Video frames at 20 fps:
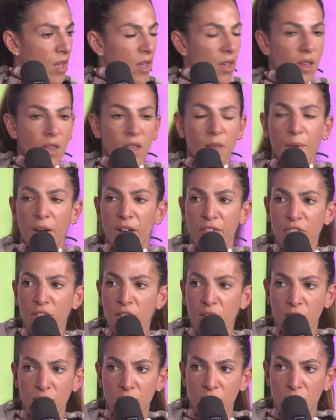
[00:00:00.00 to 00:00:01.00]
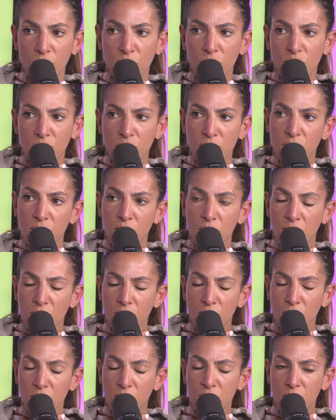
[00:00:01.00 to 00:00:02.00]
Yeah, but I think
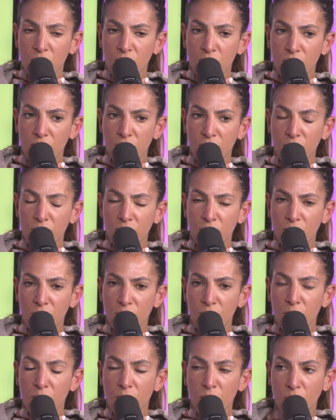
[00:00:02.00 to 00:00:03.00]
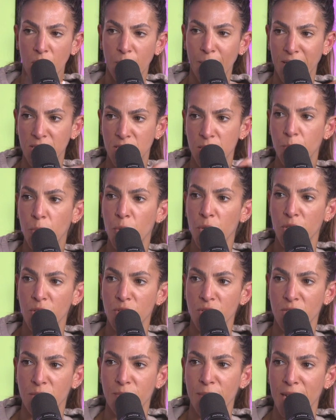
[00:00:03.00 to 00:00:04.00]
to go back to the point you
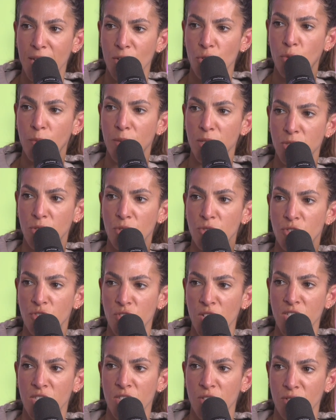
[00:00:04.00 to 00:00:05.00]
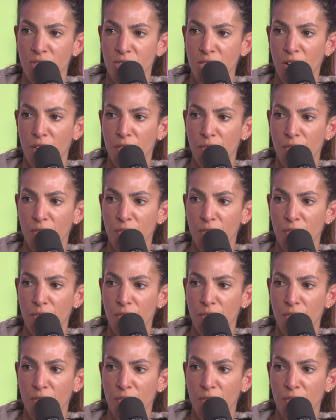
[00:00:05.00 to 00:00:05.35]
just made, almost contradicting yourself.